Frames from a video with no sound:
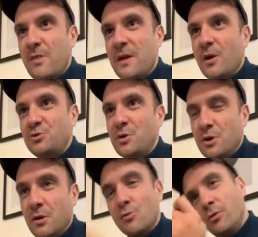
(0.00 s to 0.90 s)
I think I'll join
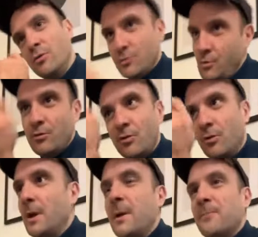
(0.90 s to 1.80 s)
you.
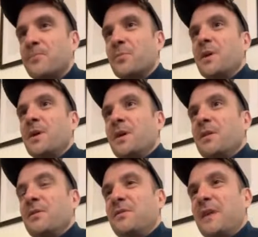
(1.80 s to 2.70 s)
Ooh.
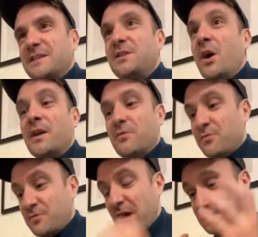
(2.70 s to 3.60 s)

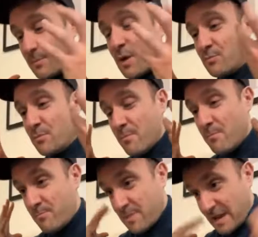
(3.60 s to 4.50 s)
That's my
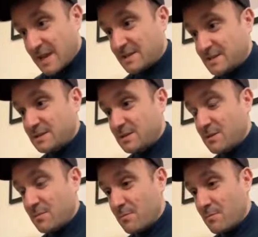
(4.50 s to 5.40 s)
biggest.
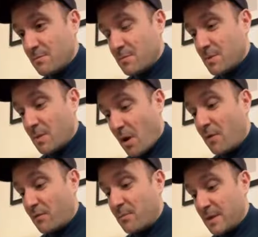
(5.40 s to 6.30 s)

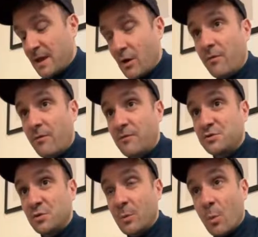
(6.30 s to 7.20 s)
Apart from being off
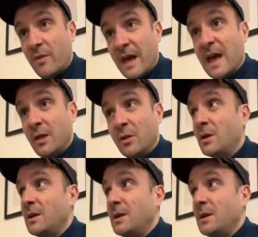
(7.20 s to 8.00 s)
during What the Hell,